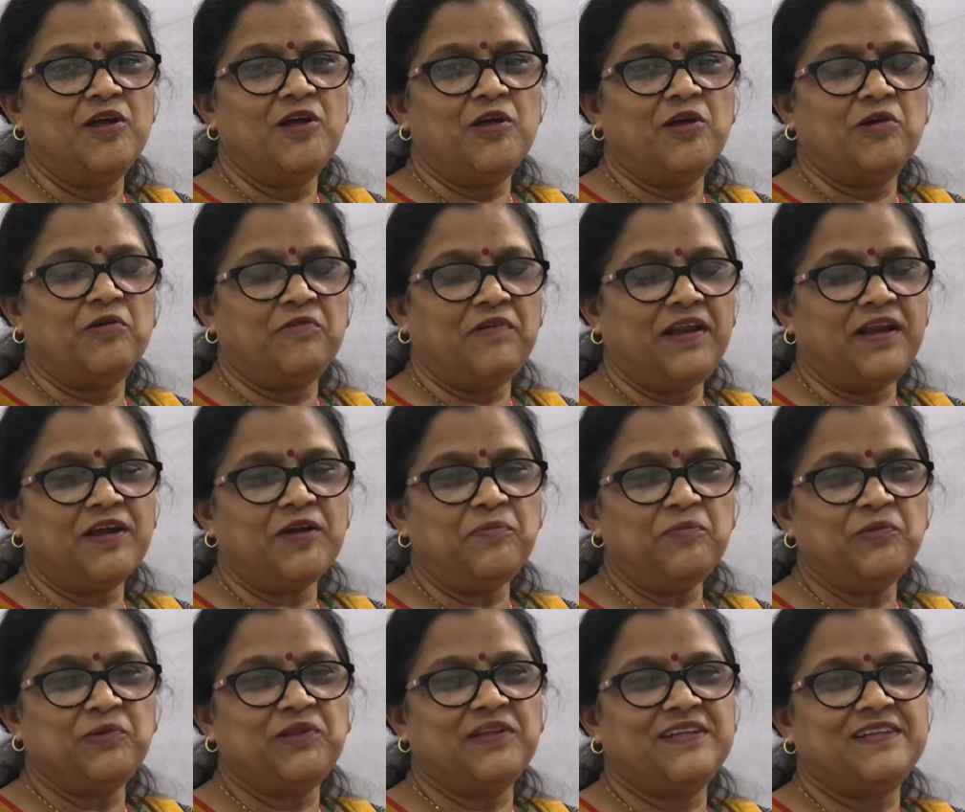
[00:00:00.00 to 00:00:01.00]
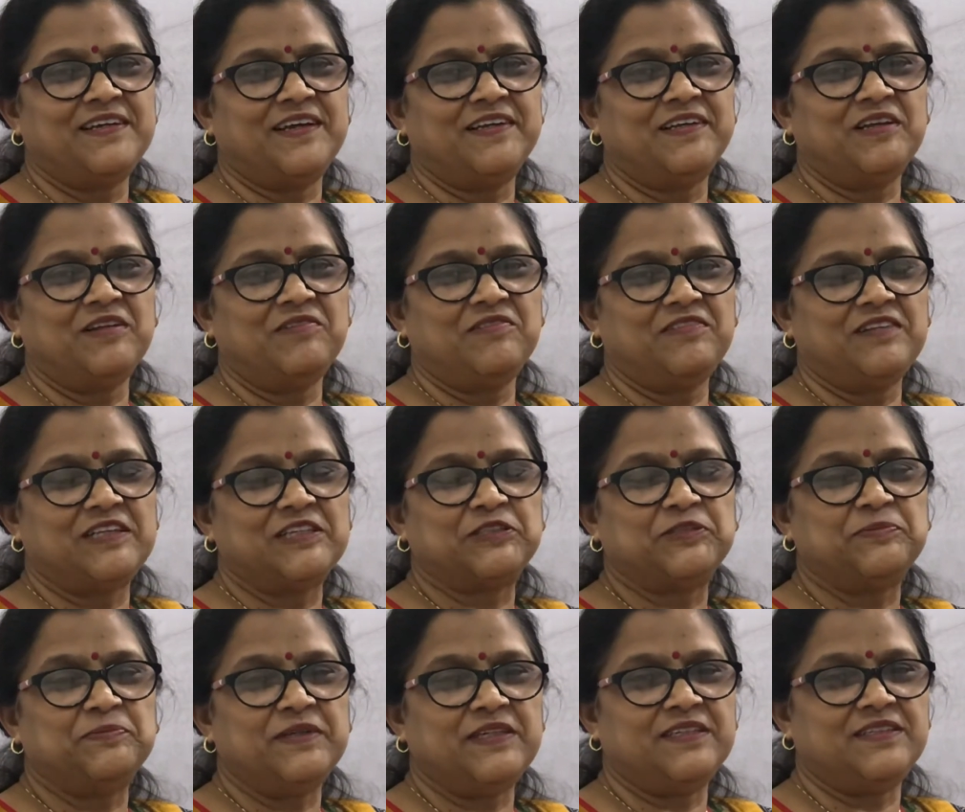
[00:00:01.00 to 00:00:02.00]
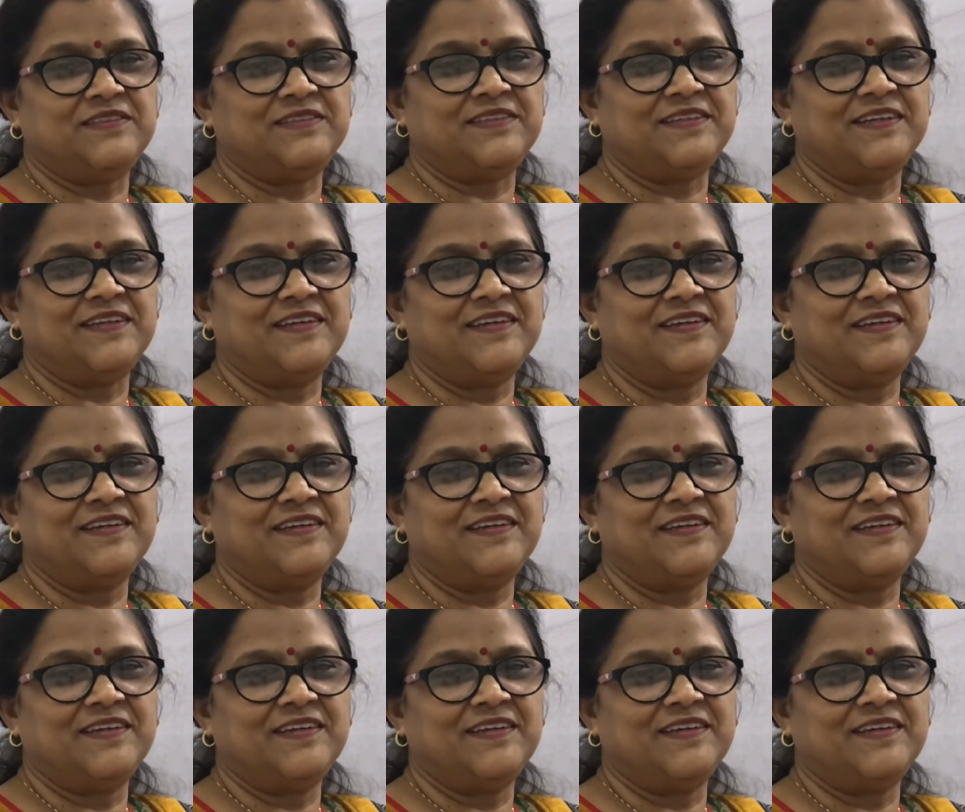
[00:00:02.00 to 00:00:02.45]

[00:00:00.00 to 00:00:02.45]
Welcome to the channel Physics Made Easy.